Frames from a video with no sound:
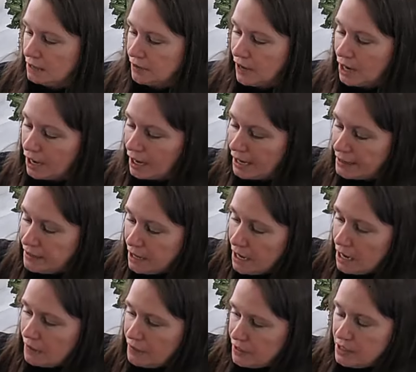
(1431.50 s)
of hide
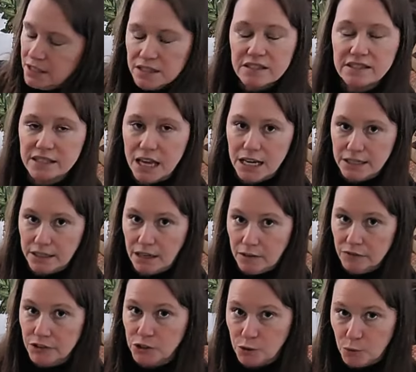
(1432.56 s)
the inside
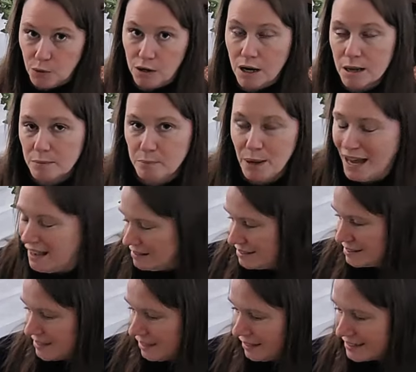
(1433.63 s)
of your
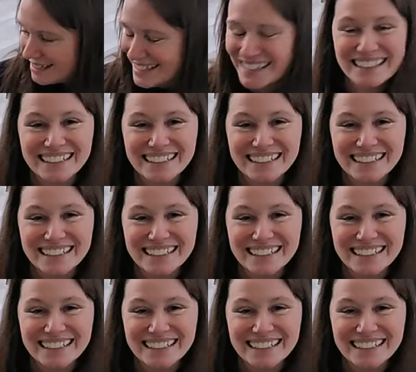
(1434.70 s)
basket.